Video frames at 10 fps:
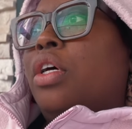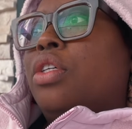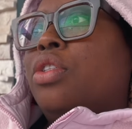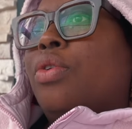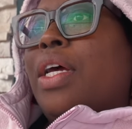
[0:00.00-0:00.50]

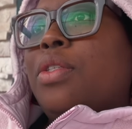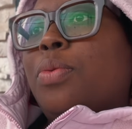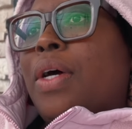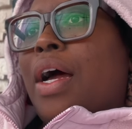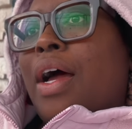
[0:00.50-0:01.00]
So that's
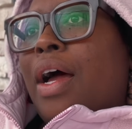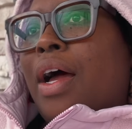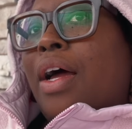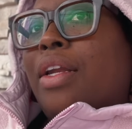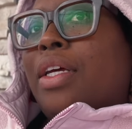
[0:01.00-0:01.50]
what
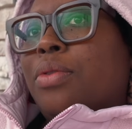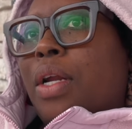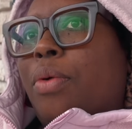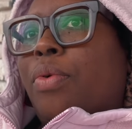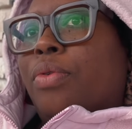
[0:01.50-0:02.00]
I, that's what
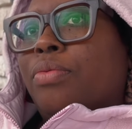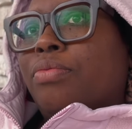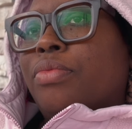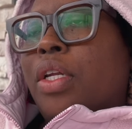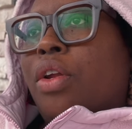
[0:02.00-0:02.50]
I want
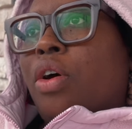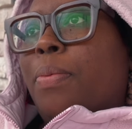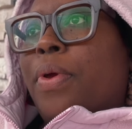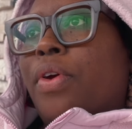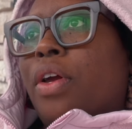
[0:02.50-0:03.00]
a long
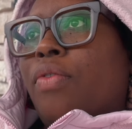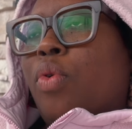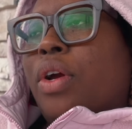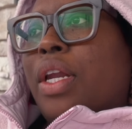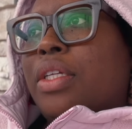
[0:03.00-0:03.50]
period of
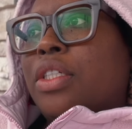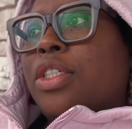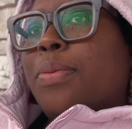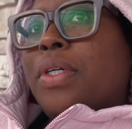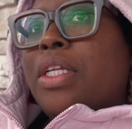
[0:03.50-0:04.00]

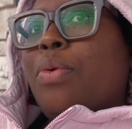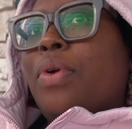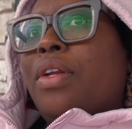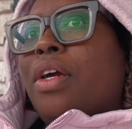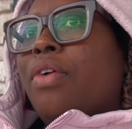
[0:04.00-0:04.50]
organization because I
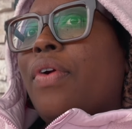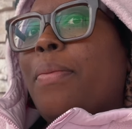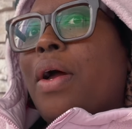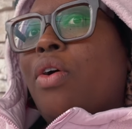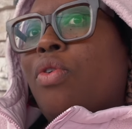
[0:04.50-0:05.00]
want to decorate
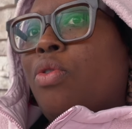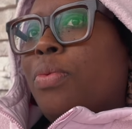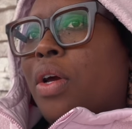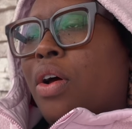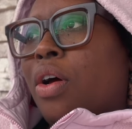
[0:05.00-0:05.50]
my home,
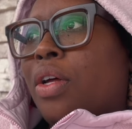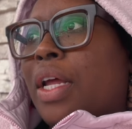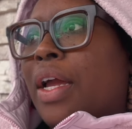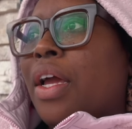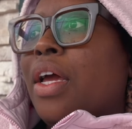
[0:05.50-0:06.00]
y'all.
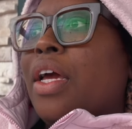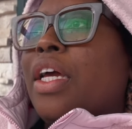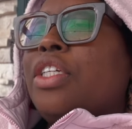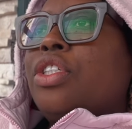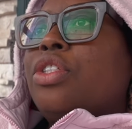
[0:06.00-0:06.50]
Like,
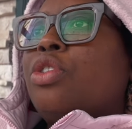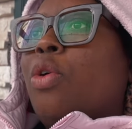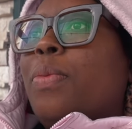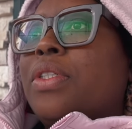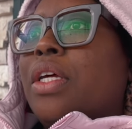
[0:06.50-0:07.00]
it's just so
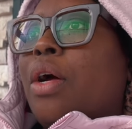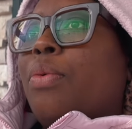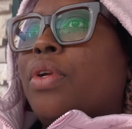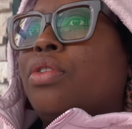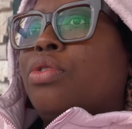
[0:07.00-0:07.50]
much that I
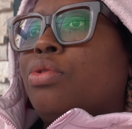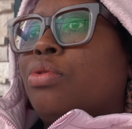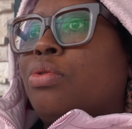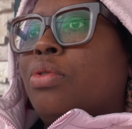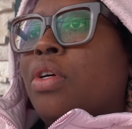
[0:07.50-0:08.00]
want to
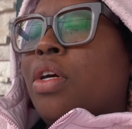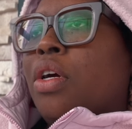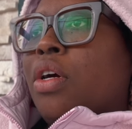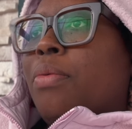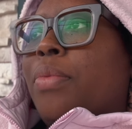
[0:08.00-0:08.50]
do.
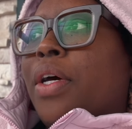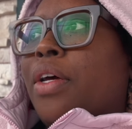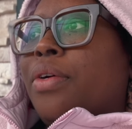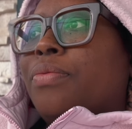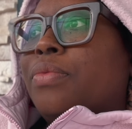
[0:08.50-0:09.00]

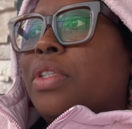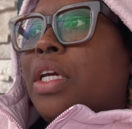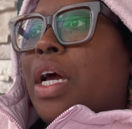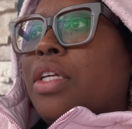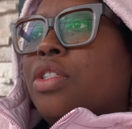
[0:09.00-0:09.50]
But
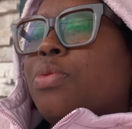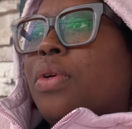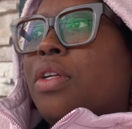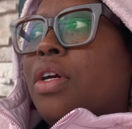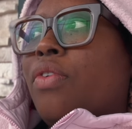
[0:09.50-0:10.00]
yeah, I just
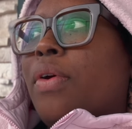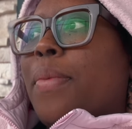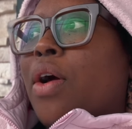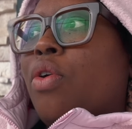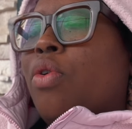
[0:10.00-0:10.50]
want to decorate
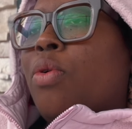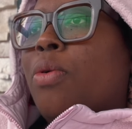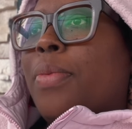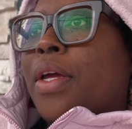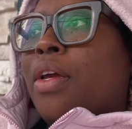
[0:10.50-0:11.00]
my
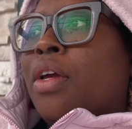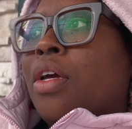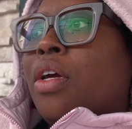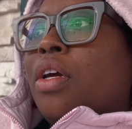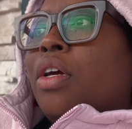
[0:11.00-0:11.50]
home and
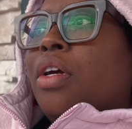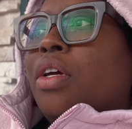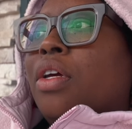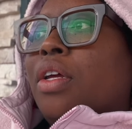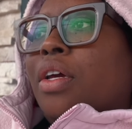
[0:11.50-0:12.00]

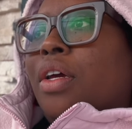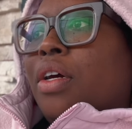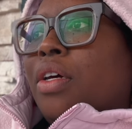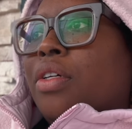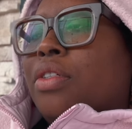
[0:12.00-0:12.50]
yeah,